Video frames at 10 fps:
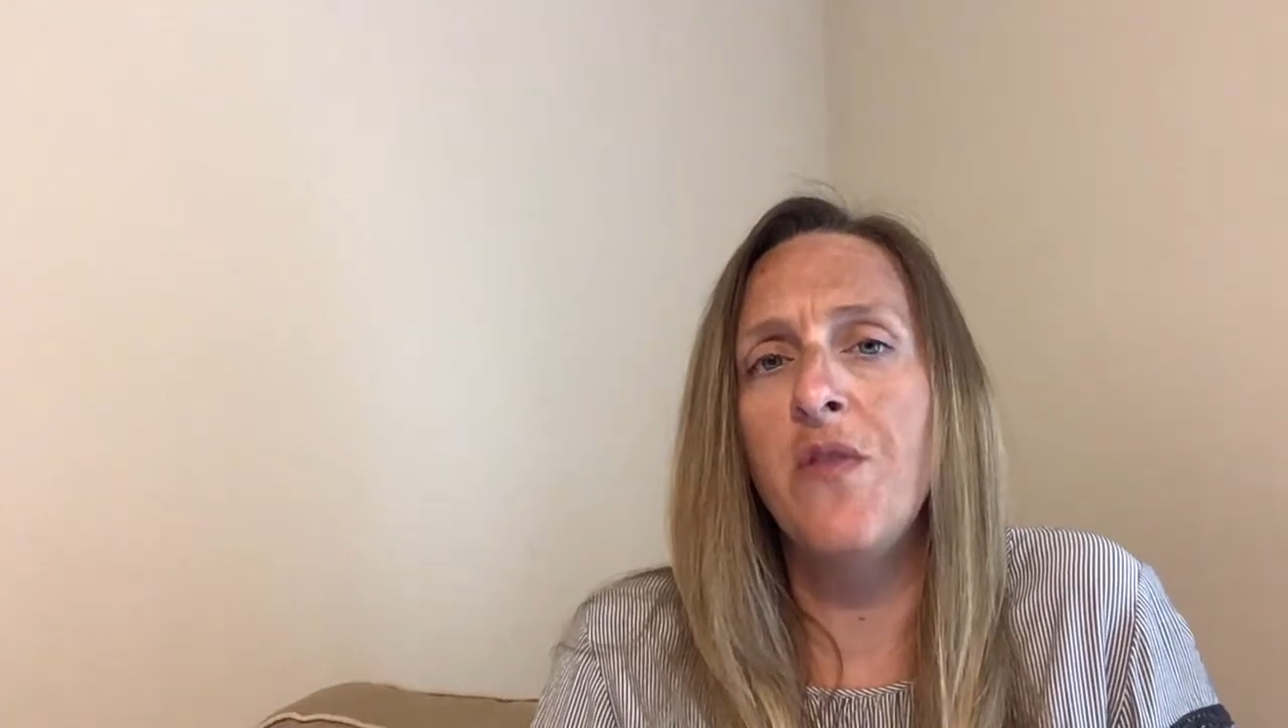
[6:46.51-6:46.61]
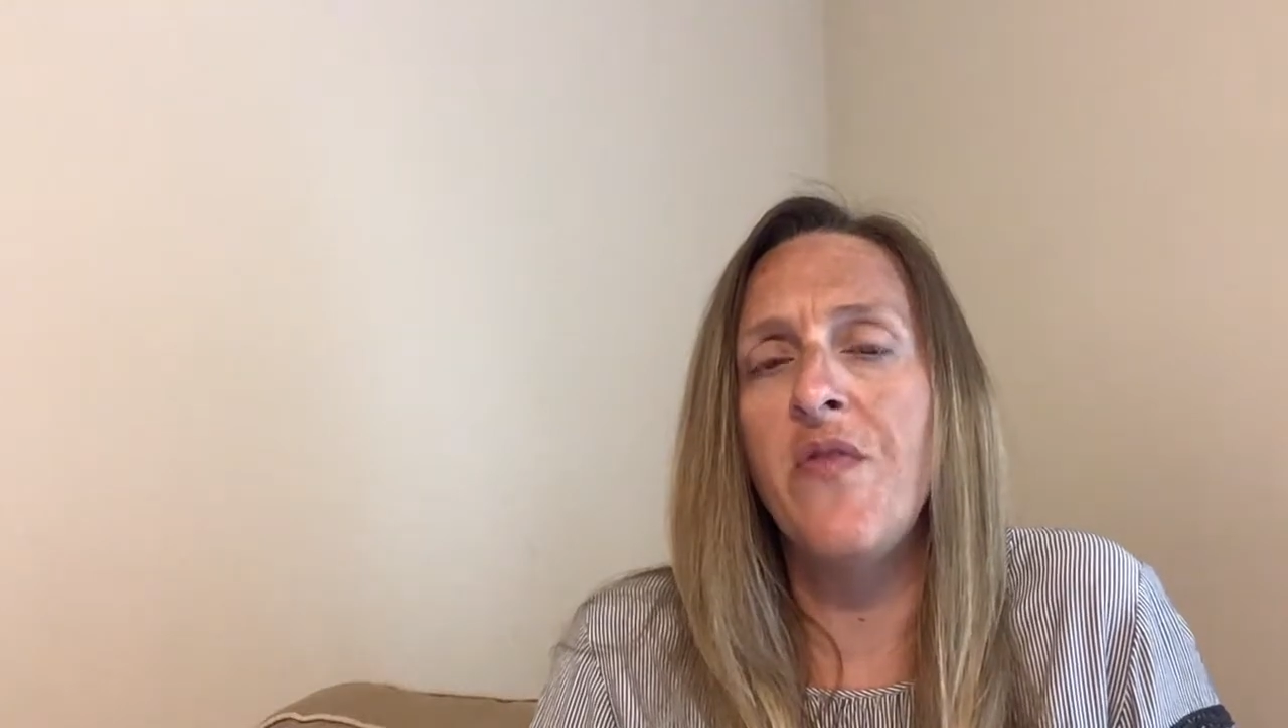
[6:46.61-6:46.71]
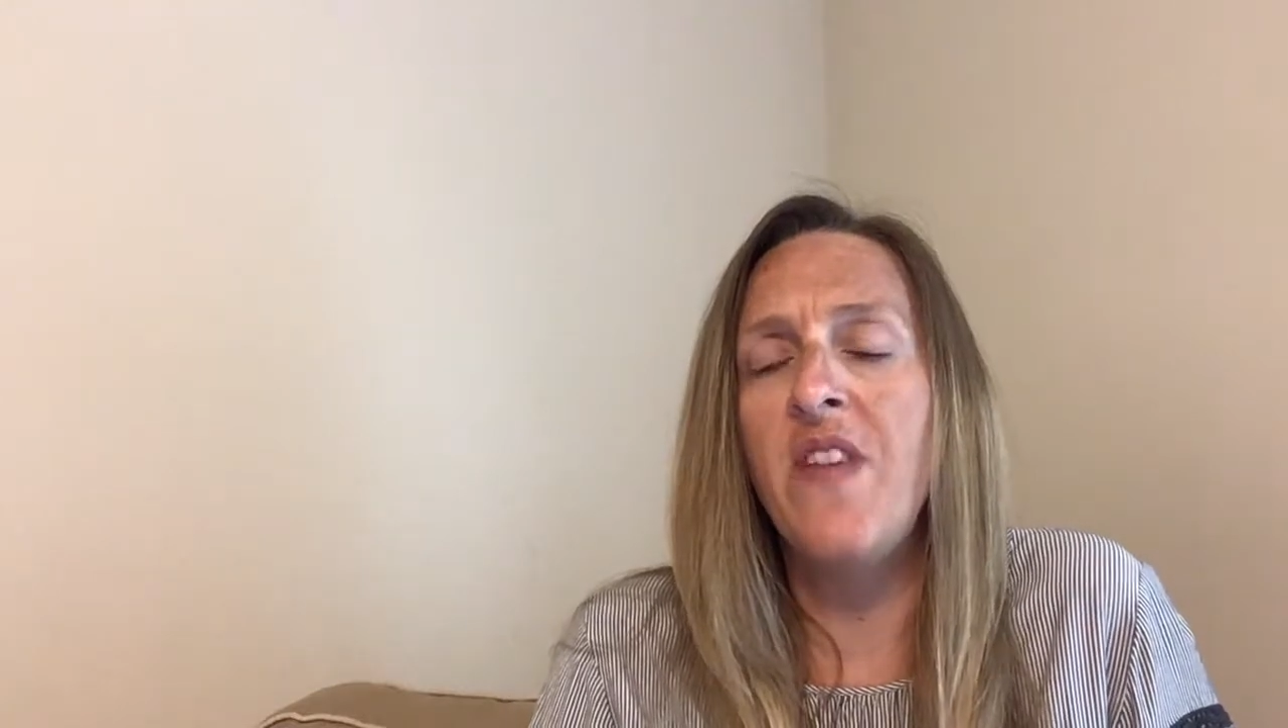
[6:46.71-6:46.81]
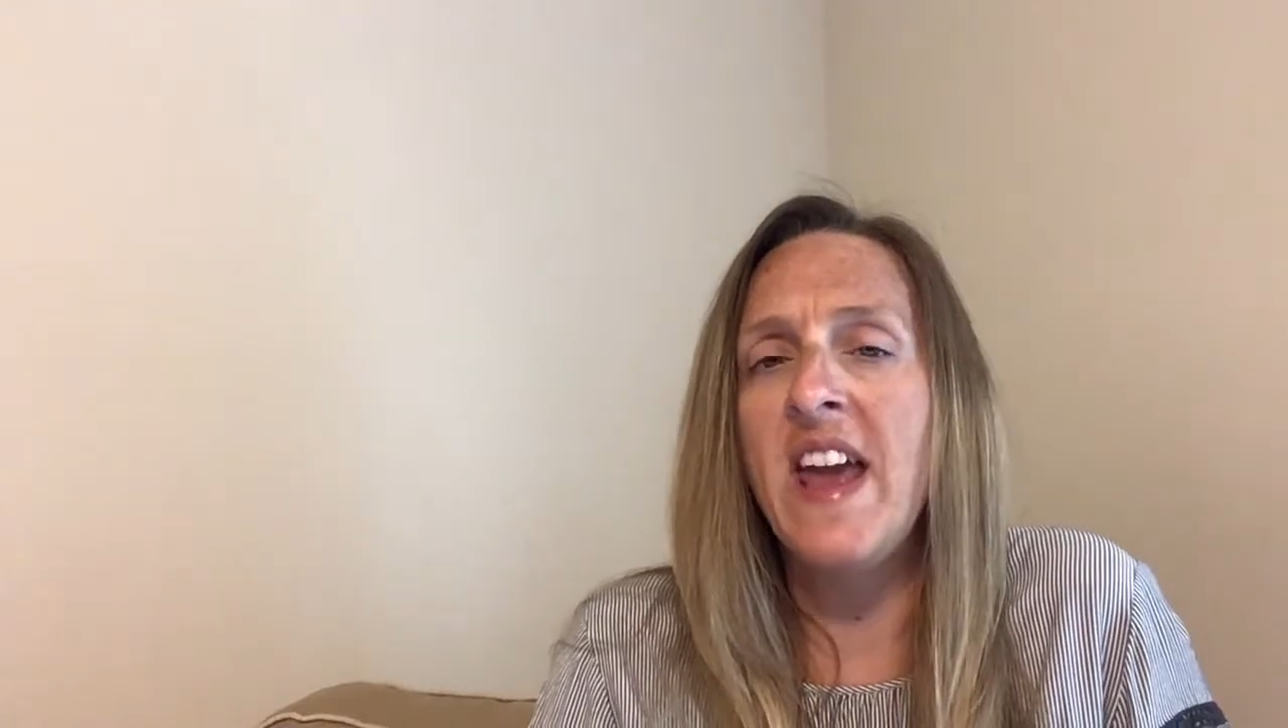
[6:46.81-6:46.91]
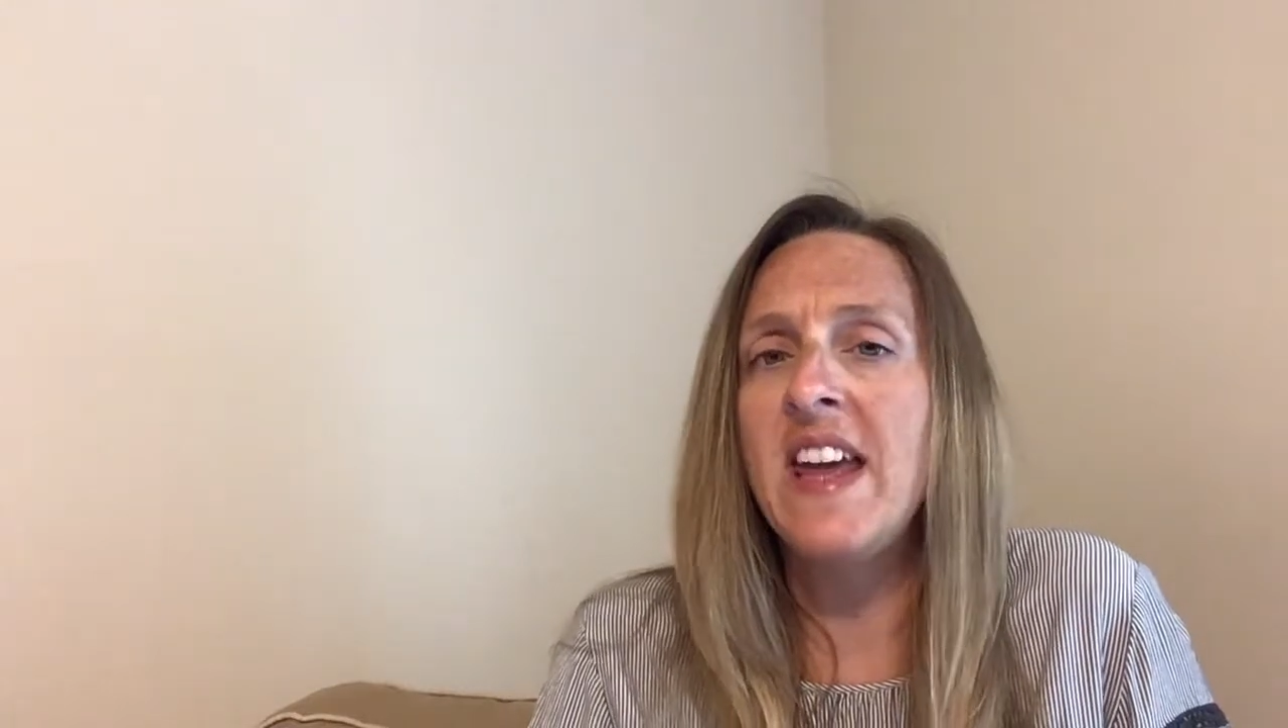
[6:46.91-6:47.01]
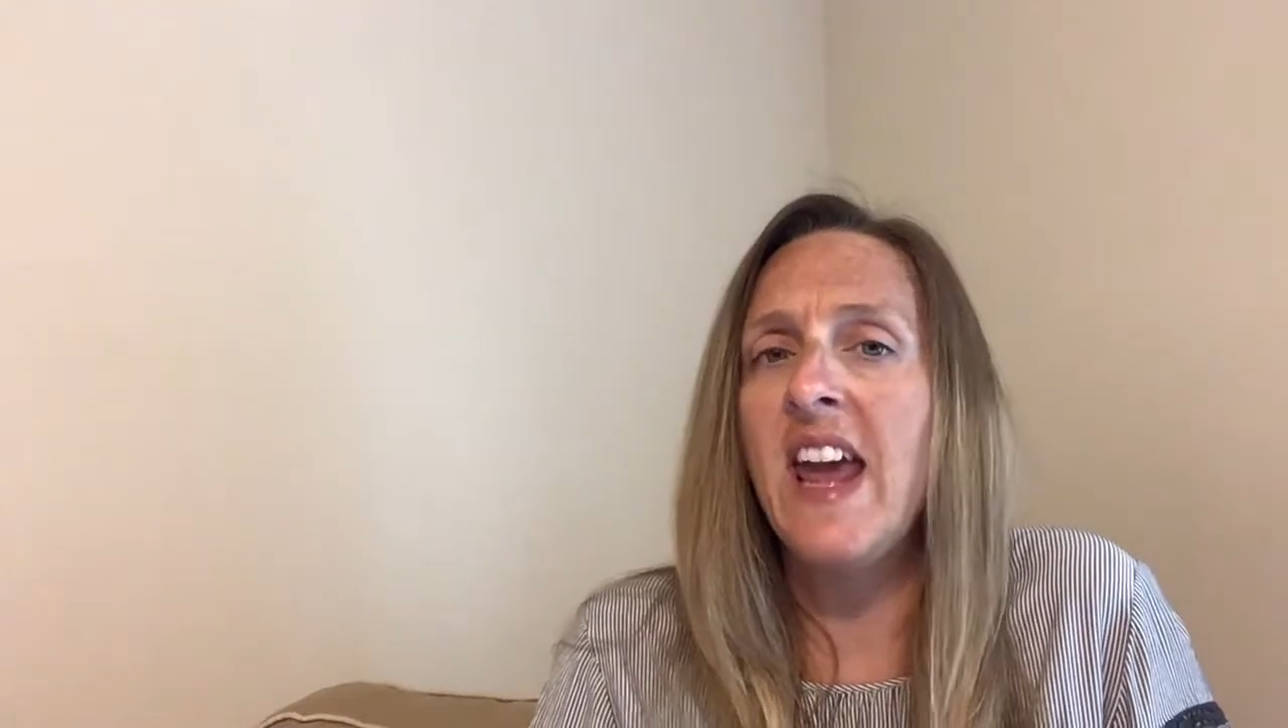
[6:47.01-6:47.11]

that they